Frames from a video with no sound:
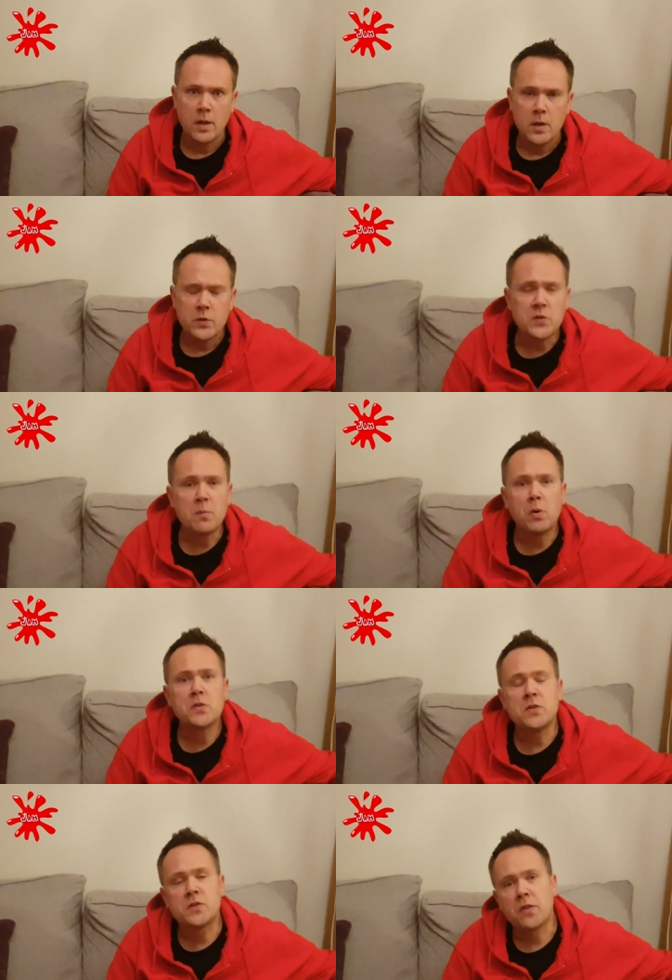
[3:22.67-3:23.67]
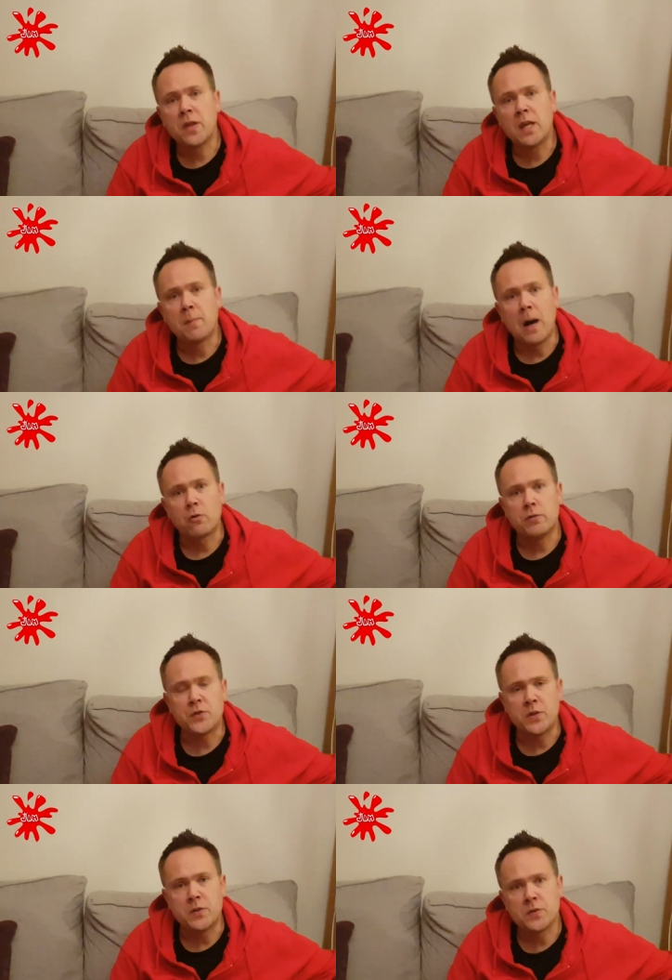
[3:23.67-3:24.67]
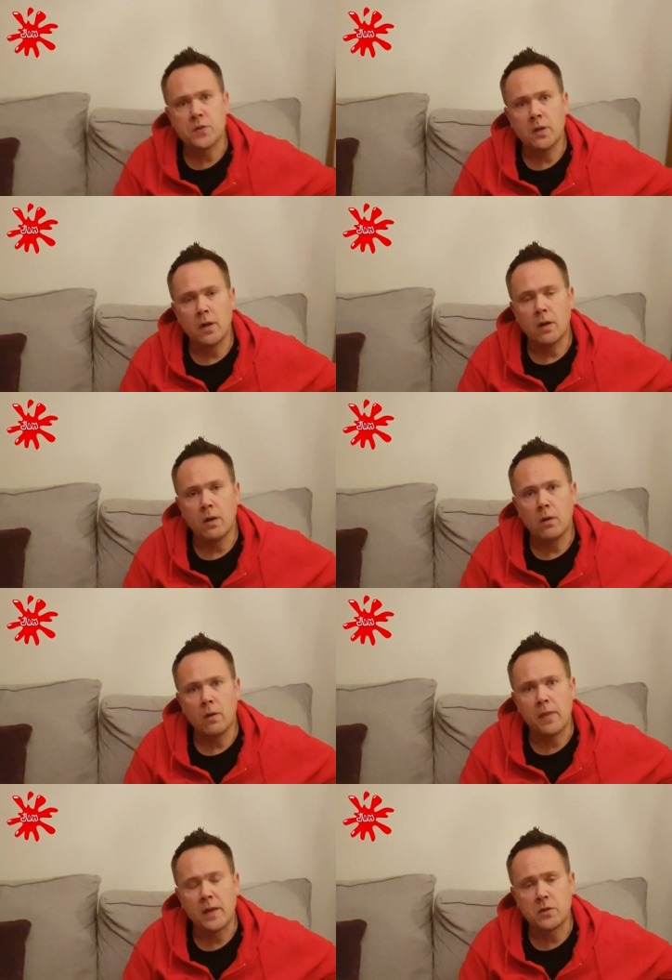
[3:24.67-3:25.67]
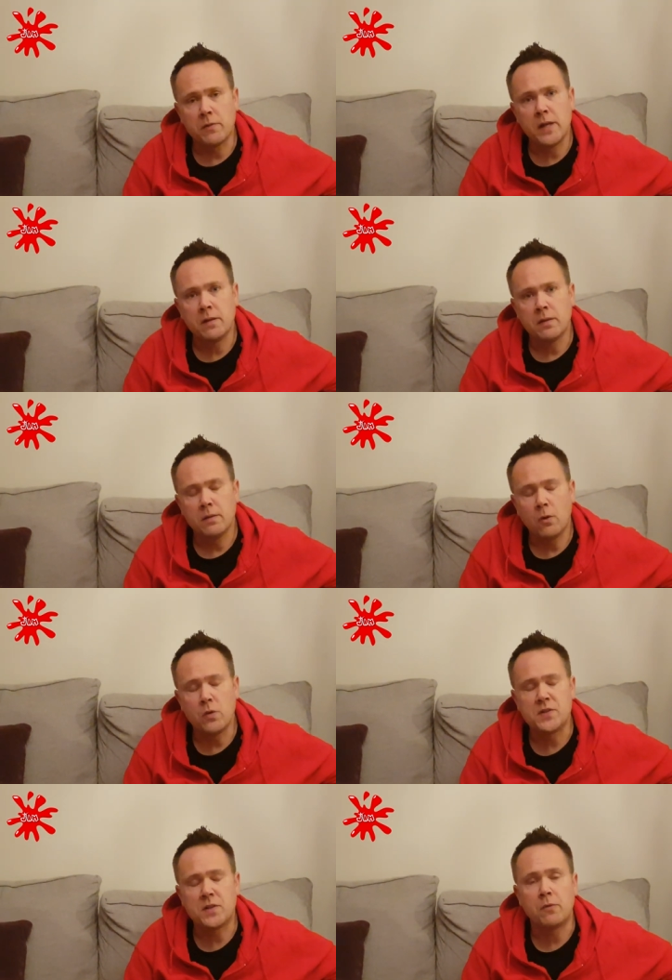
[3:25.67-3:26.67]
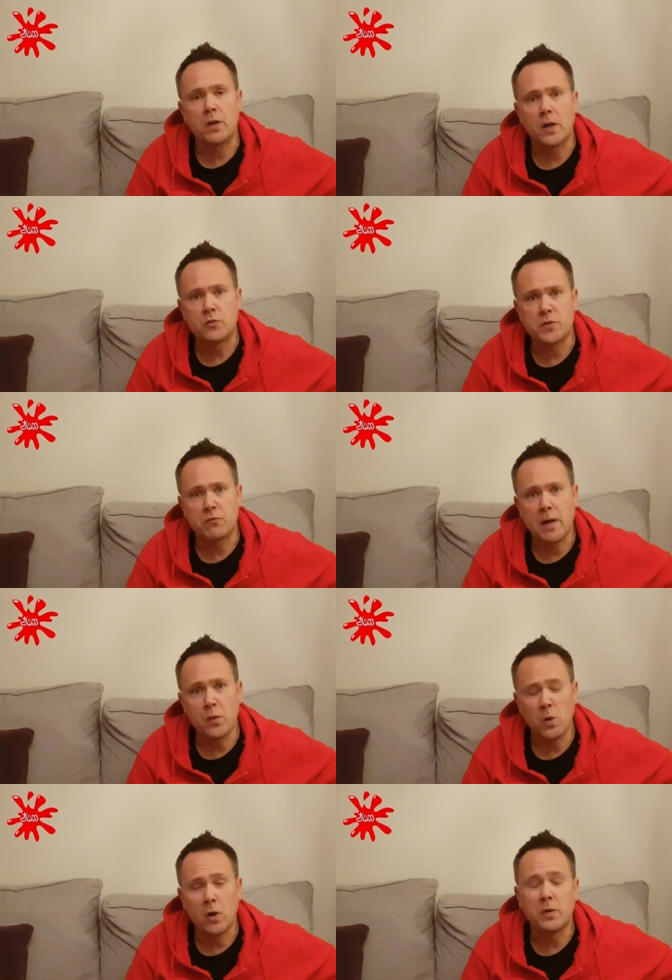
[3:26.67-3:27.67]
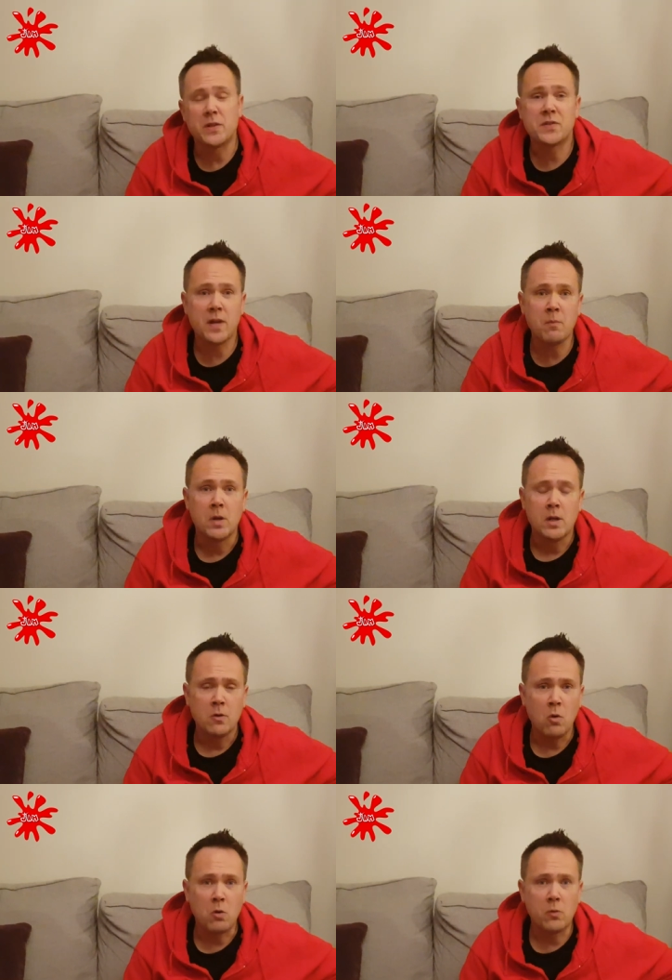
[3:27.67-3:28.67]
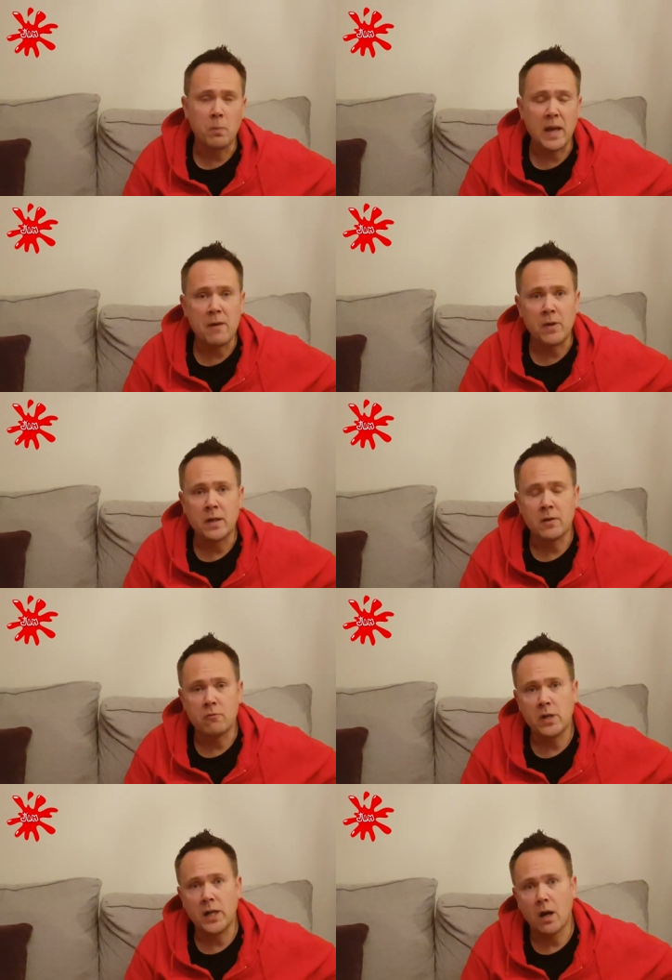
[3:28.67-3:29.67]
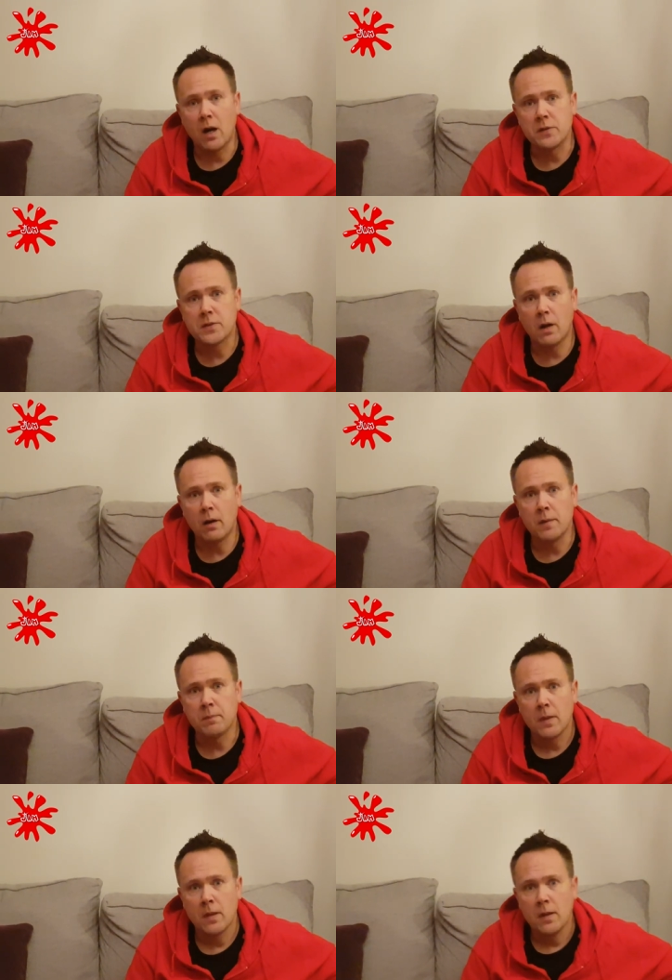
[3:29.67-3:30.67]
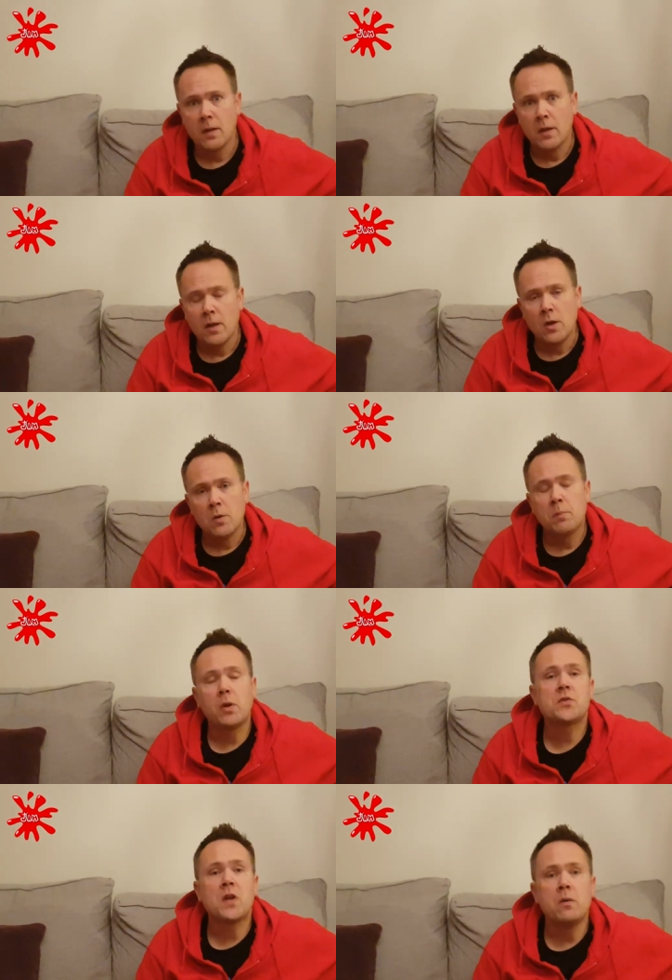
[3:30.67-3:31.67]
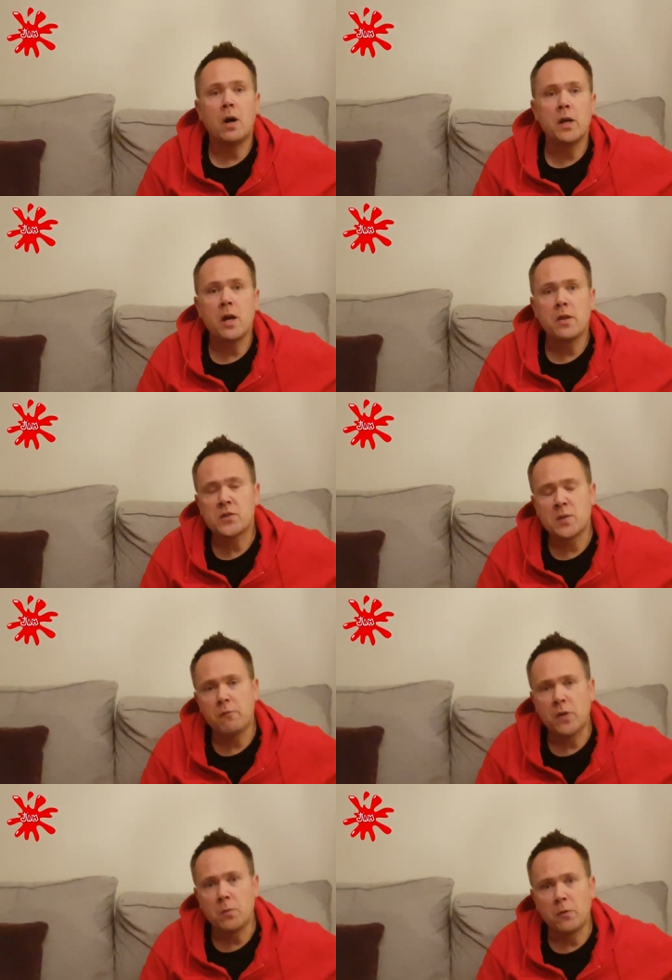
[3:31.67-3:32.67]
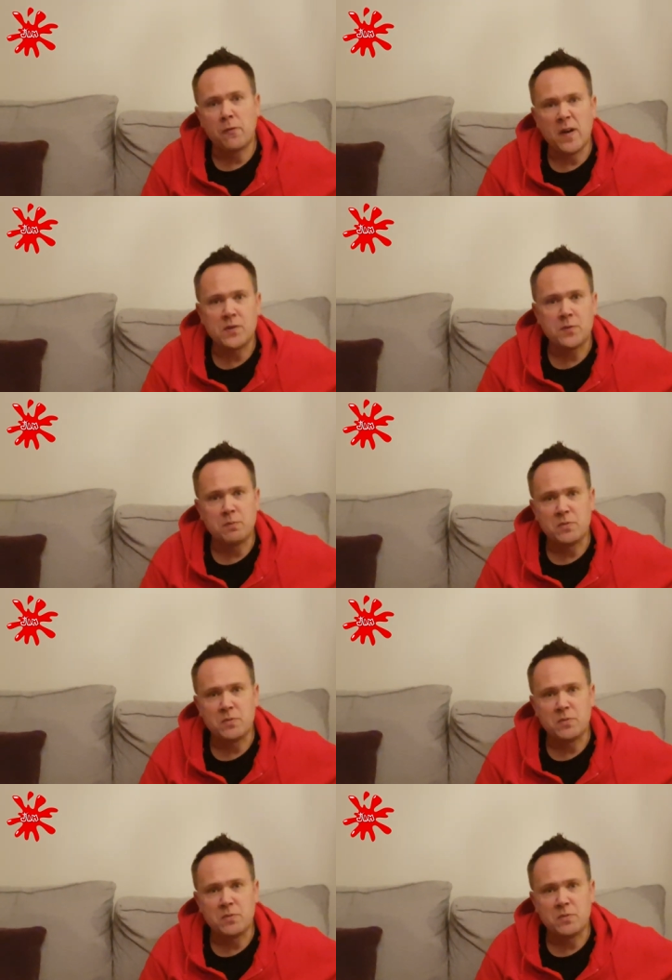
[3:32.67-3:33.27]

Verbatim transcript: So it's important to think about Christians that are in all these different countries around the world, as some will, could be having a really hard time. But also, I know that some of you will face